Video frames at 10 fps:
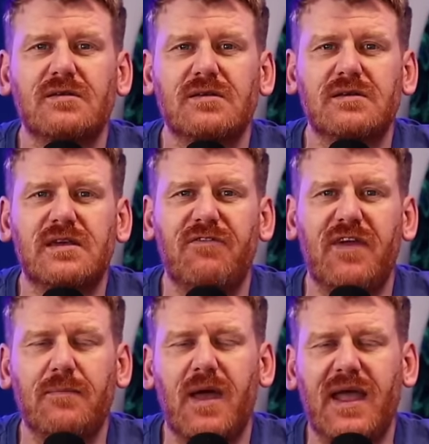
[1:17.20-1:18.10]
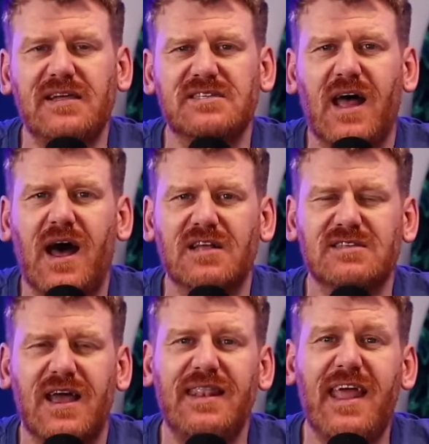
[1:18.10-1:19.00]
give him a start.
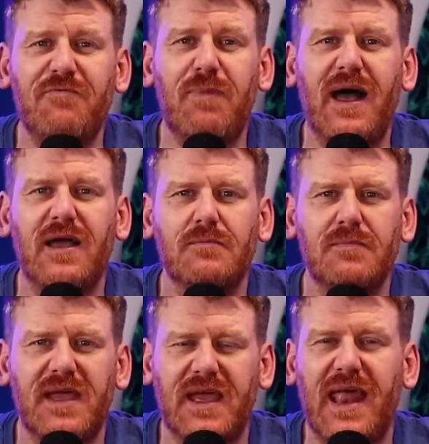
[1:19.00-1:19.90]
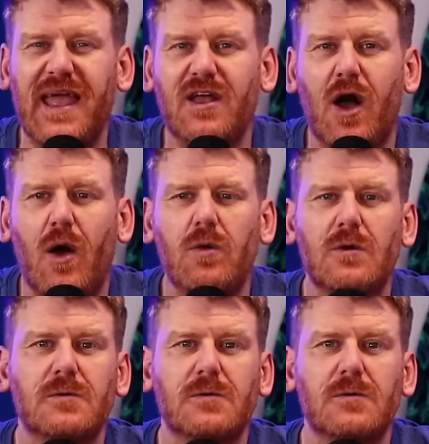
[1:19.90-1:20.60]
At left back, Mikhailenko.